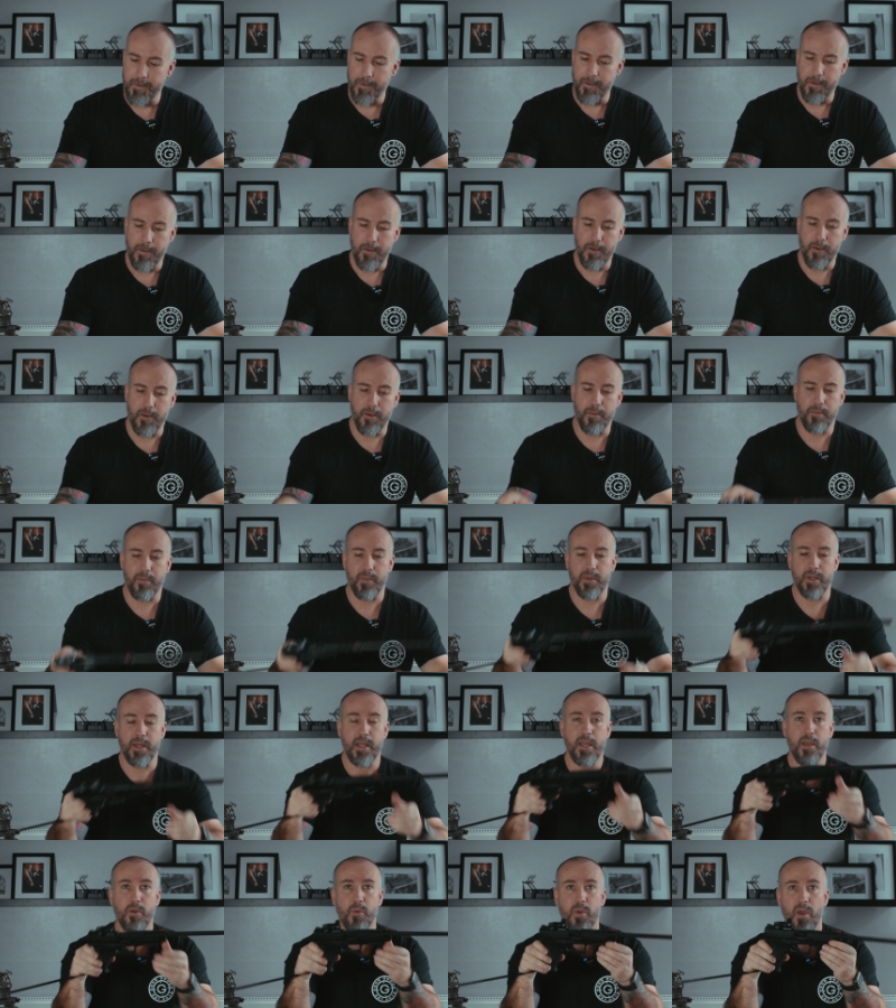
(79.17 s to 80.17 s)

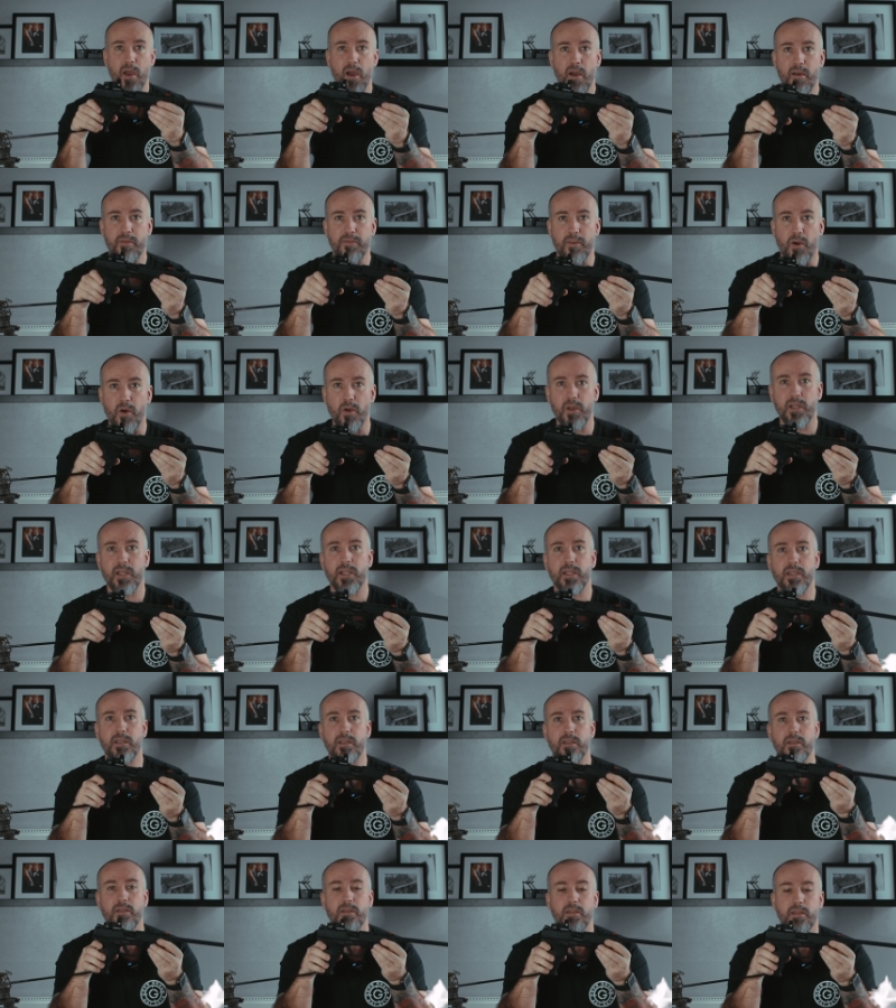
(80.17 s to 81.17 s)
And here we are
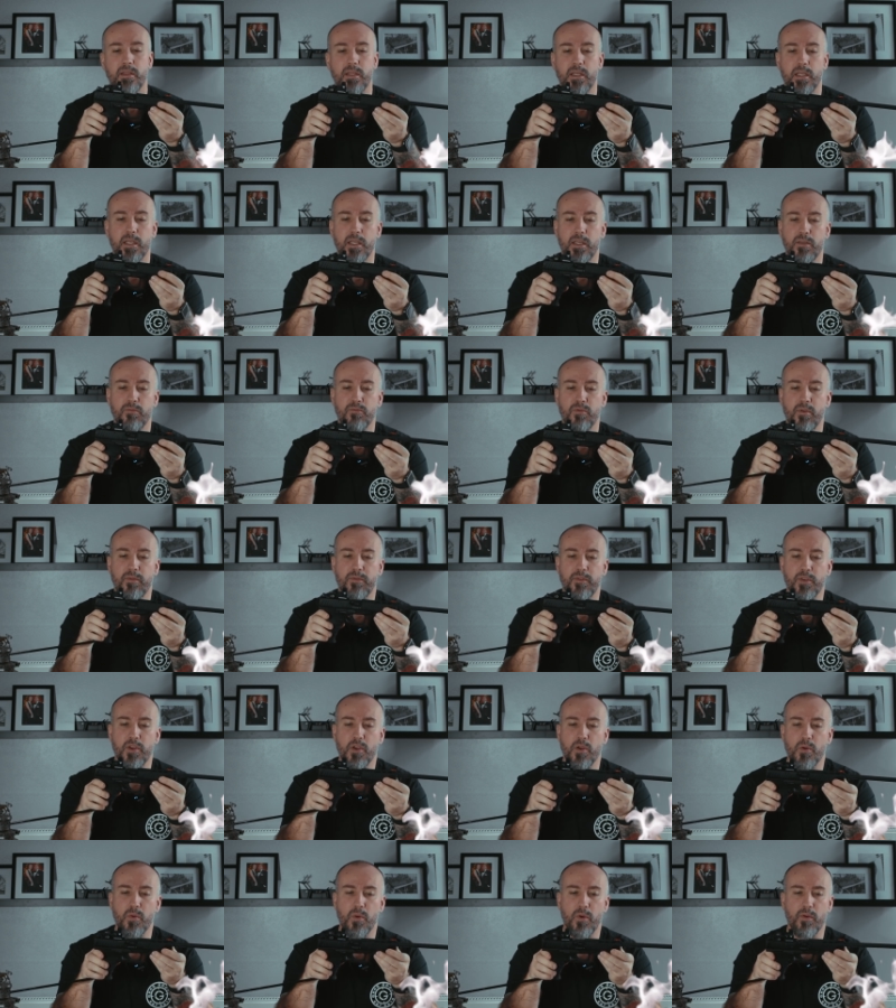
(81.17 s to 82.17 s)
finally, the
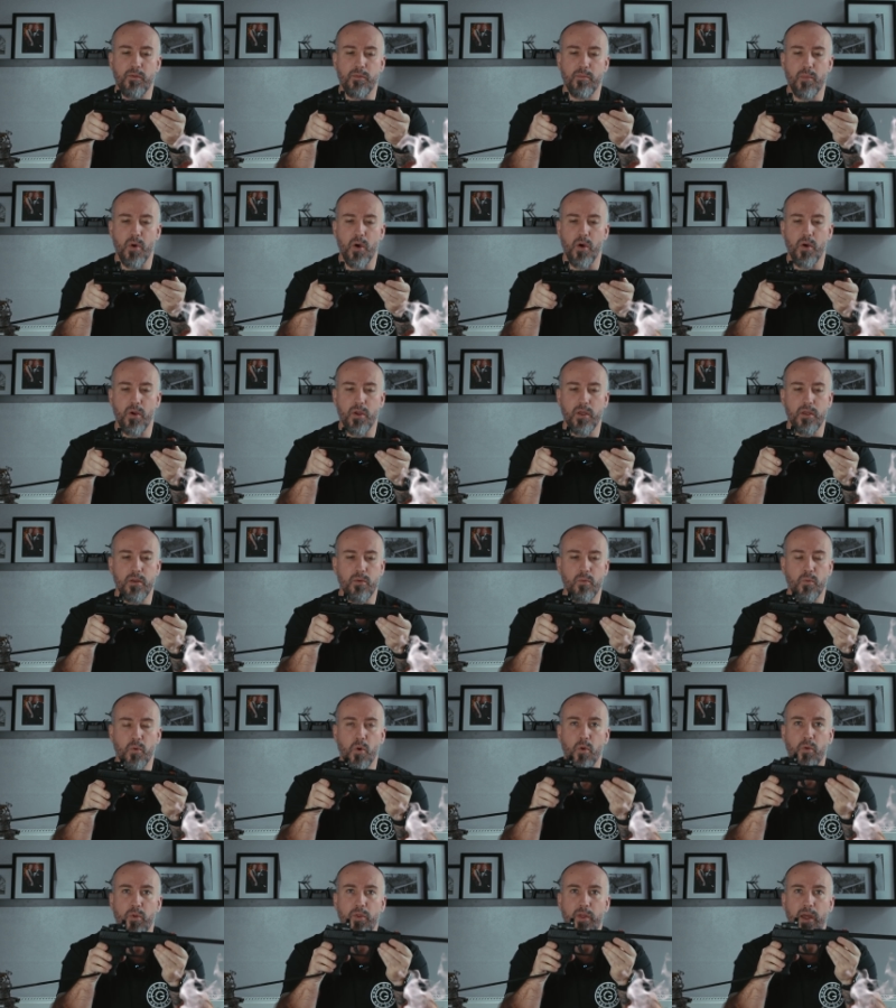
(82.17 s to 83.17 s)
review of my
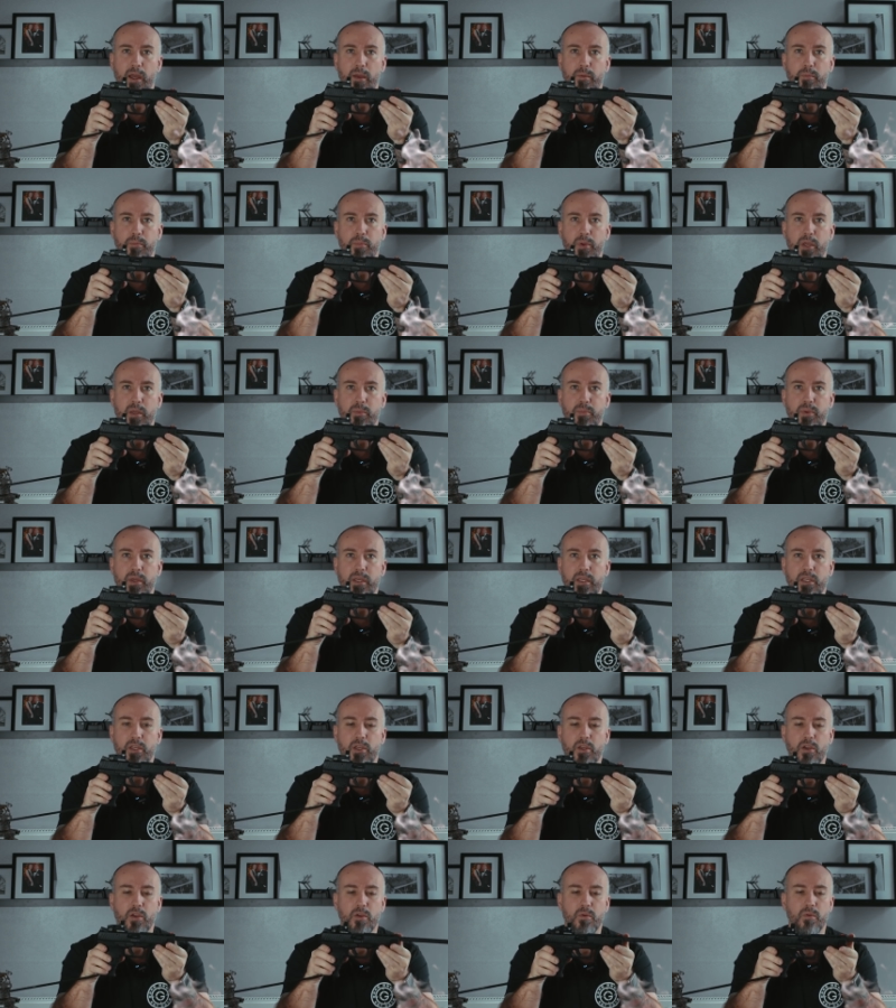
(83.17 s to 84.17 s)
Walther
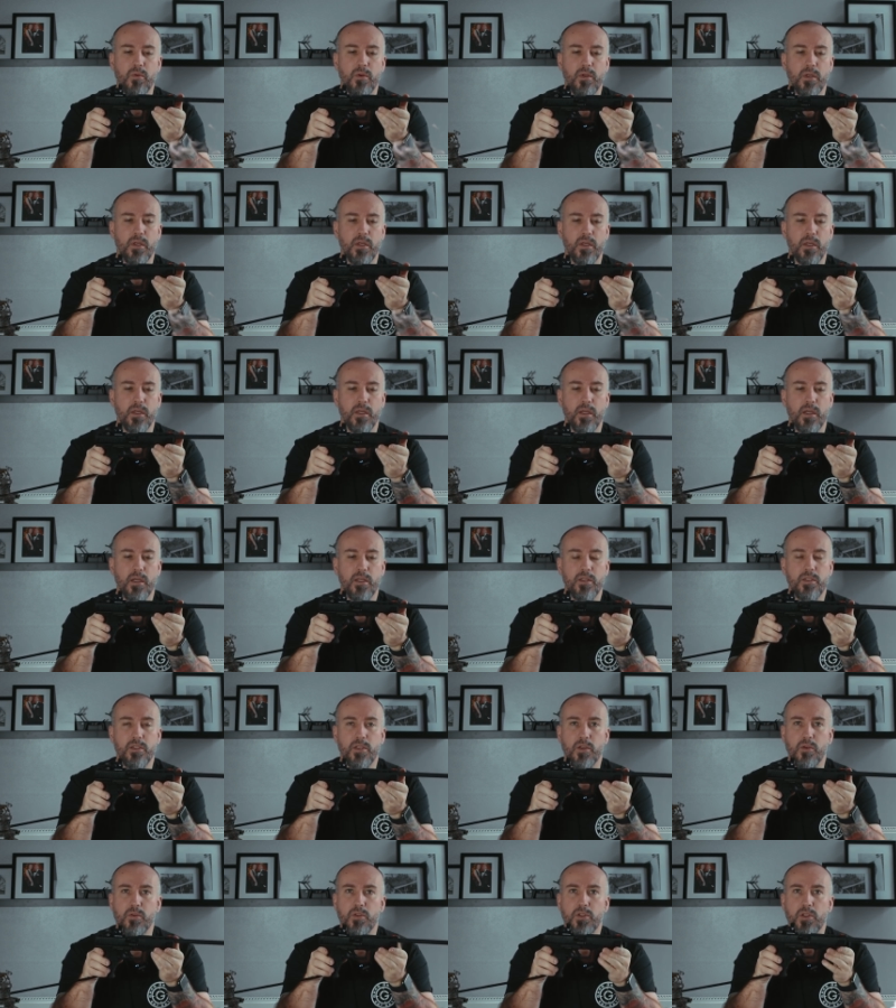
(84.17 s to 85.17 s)
PPQ
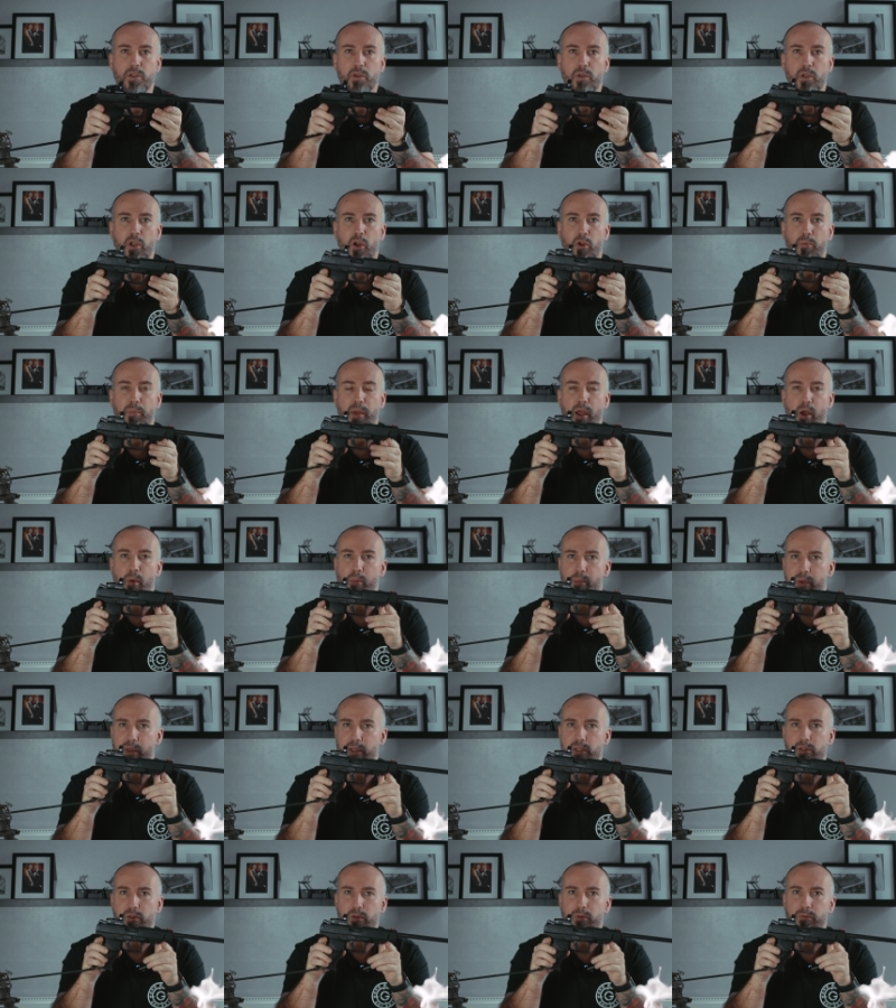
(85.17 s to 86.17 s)
2.2 long barrel
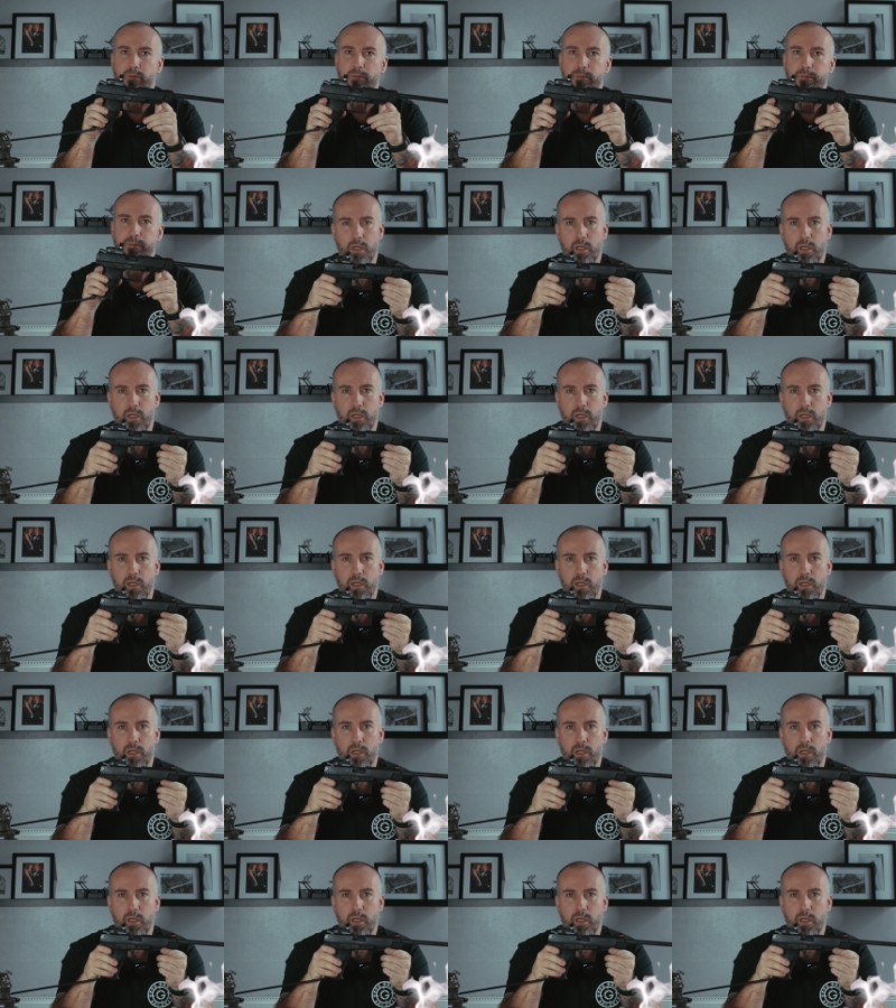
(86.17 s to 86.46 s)
pistol.